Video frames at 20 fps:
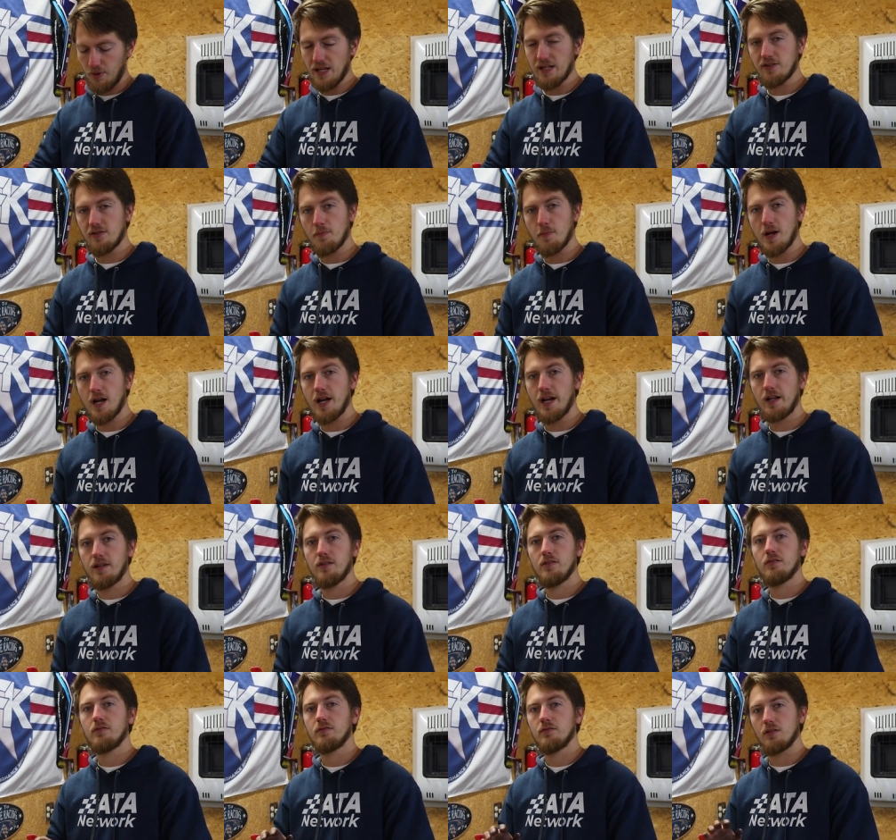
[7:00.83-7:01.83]
peace of
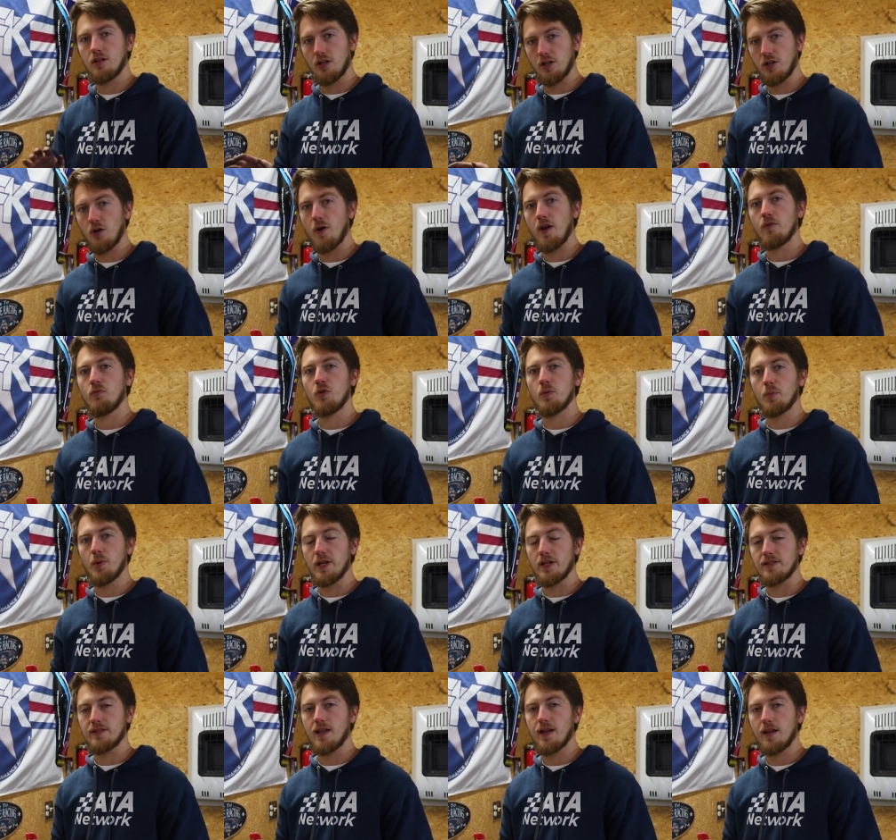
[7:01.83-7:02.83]
mind, I'm gonna go ahead and
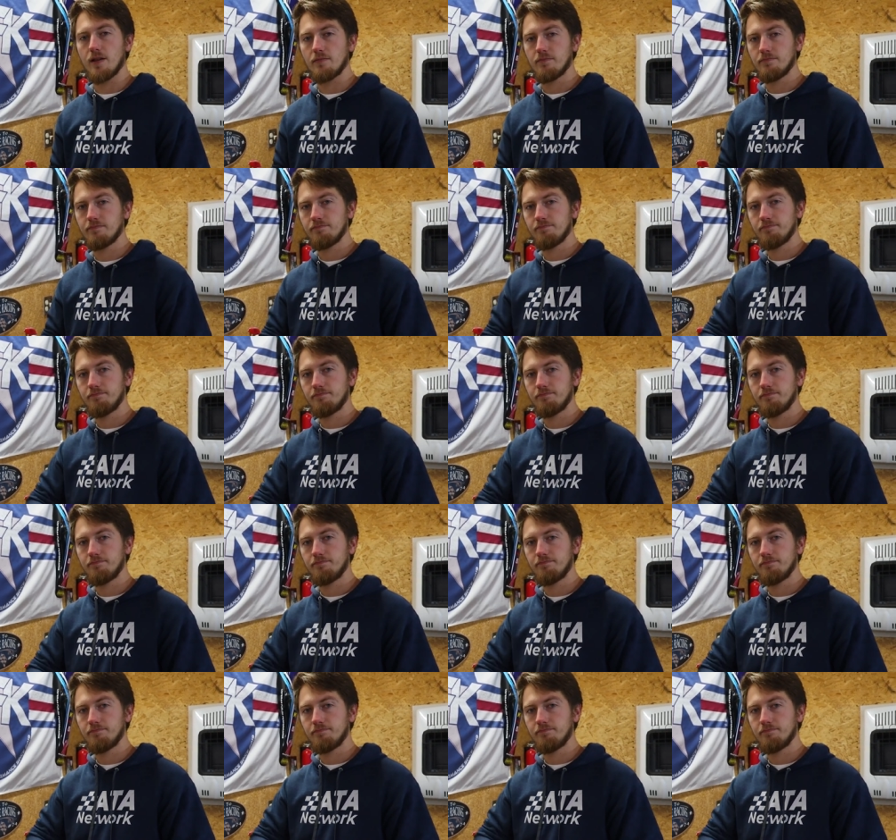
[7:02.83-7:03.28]
replace that.